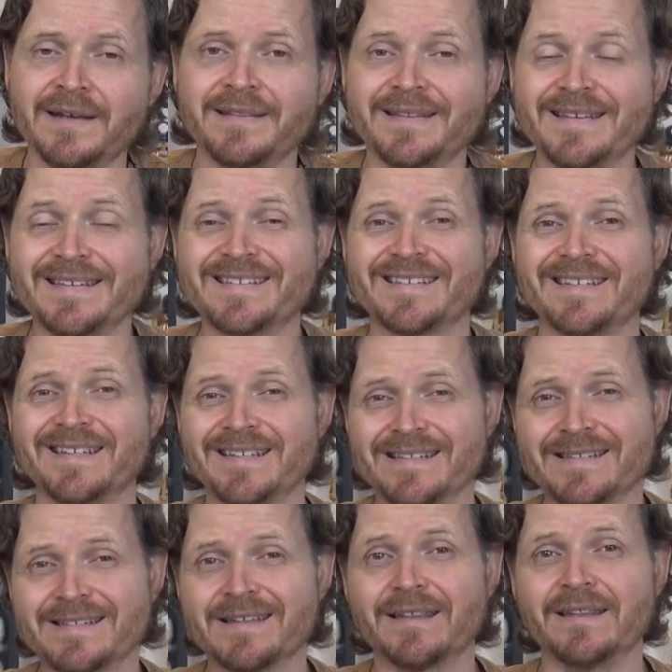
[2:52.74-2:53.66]
This
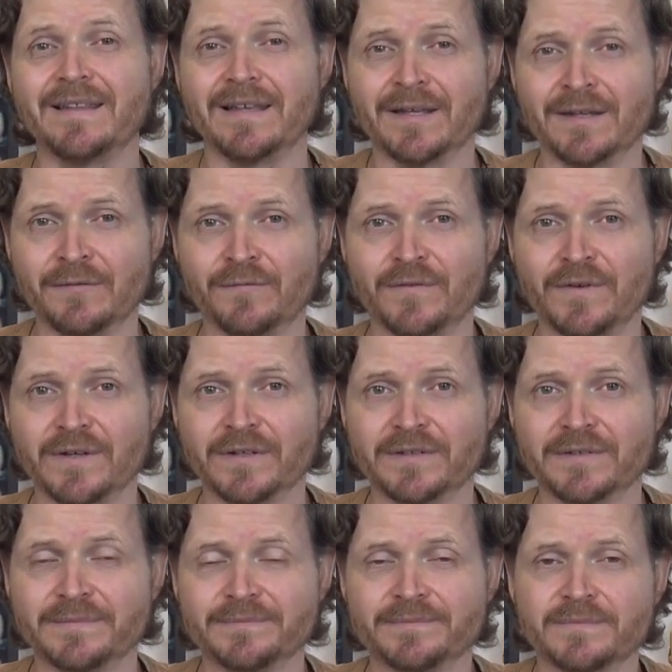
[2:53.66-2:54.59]
is the
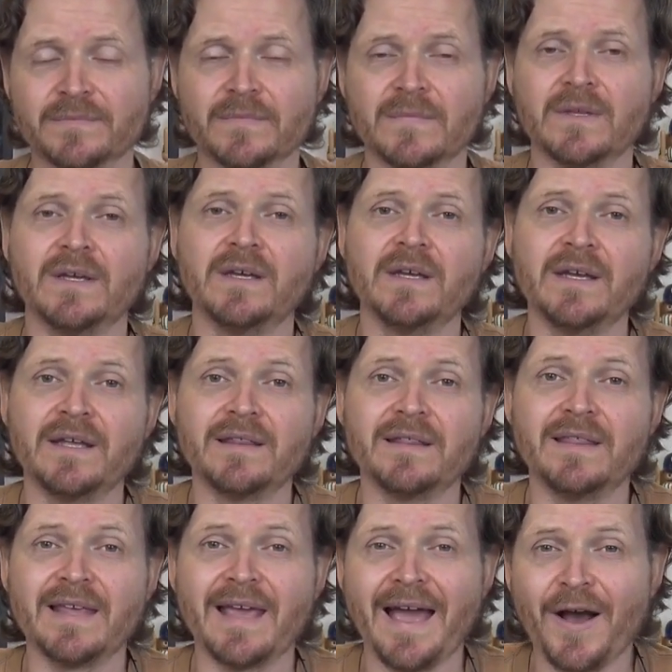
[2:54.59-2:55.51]
infield. The